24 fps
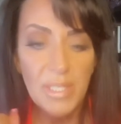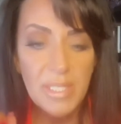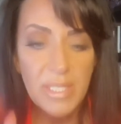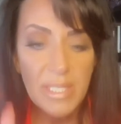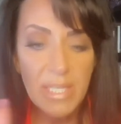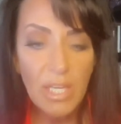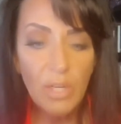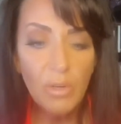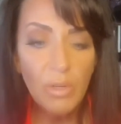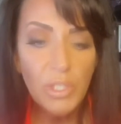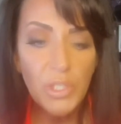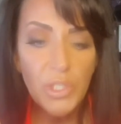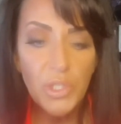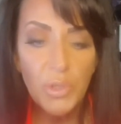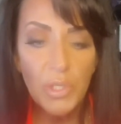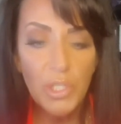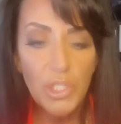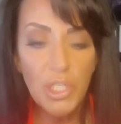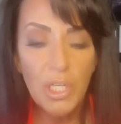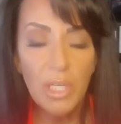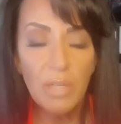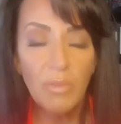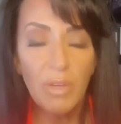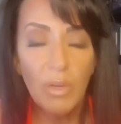secrets to
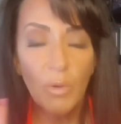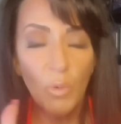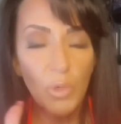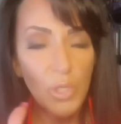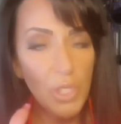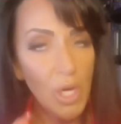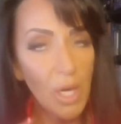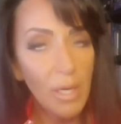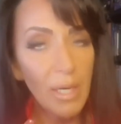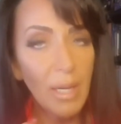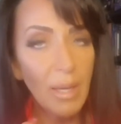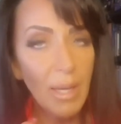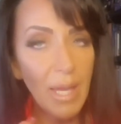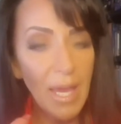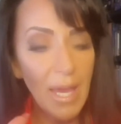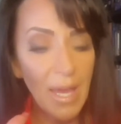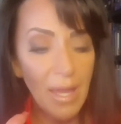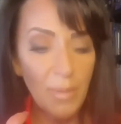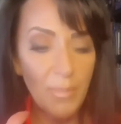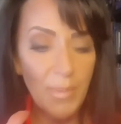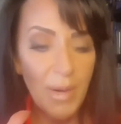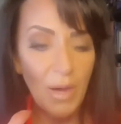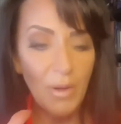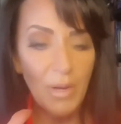achieving, we're talking
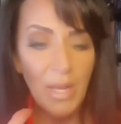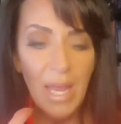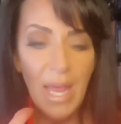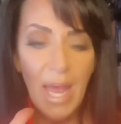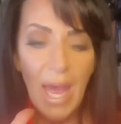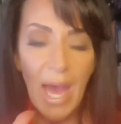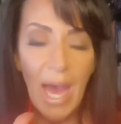again about